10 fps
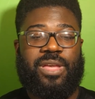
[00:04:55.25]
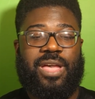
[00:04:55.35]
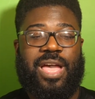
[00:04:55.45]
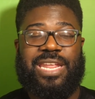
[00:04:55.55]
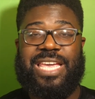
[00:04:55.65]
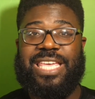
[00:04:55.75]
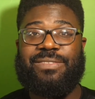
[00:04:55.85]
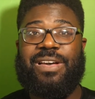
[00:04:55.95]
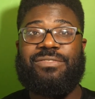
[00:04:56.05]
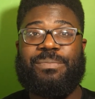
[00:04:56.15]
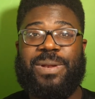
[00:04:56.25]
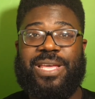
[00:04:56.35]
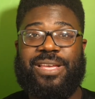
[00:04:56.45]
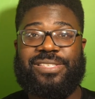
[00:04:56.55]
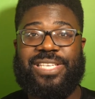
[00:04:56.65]
and then give other
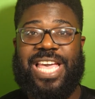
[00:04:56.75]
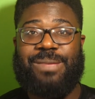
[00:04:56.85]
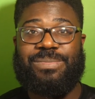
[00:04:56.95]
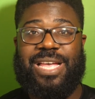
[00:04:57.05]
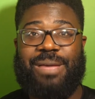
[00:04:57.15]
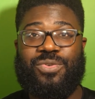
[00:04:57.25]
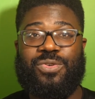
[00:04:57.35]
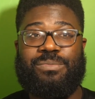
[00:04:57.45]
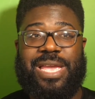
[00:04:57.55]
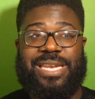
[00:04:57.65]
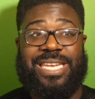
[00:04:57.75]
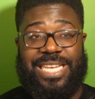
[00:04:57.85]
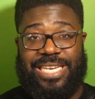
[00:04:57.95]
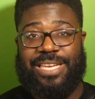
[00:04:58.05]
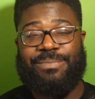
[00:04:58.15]
players game time who may
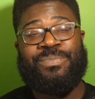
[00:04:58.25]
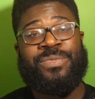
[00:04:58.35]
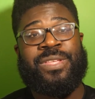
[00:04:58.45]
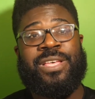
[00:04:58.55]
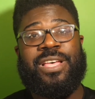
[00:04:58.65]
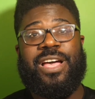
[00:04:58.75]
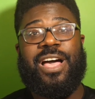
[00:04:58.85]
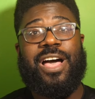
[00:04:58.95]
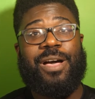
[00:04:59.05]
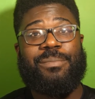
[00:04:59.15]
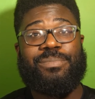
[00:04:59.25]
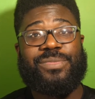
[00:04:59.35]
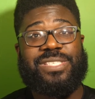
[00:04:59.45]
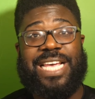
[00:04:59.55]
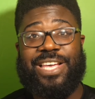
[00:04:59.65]
need it.
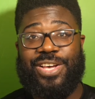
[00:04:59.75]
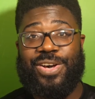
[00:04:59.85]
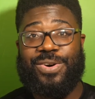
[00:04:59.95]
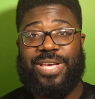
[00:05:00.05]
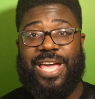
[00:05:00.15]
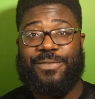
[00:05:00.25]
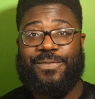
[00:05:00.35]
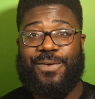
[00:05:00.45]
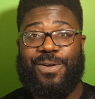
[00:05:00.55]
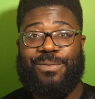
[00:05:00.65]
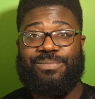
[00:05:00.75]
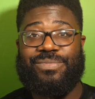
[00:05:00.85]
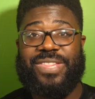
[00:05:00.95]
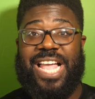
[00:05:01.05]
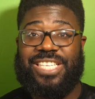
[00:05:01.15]
Second goal came
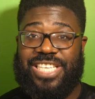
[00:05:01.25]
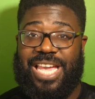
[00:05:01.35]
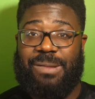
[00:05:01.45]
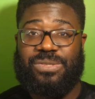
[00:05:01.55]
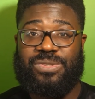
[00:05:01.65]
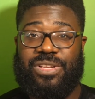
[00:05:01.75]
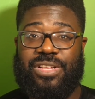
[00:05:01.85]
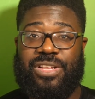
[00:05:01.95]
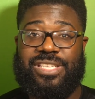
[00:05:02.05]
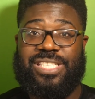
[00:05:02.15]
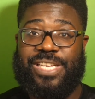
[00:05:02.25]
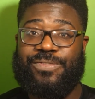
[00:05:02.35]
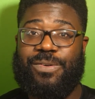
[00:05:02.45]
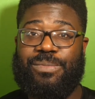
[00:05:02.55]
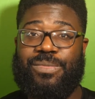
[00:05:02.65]
from Dan James. It was an assist
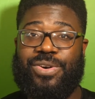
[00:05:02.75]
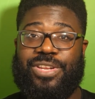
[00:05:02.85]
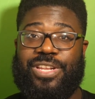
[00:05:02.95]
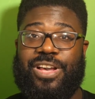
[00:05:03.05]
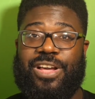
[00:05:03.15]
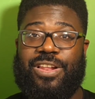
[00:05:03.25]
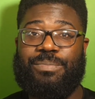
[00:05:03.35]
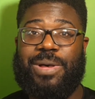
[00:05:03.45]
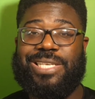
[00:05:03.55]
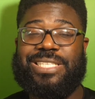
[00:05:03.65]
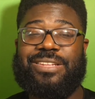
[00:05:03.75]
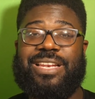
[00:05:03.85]
from Odion Igalo, passed down the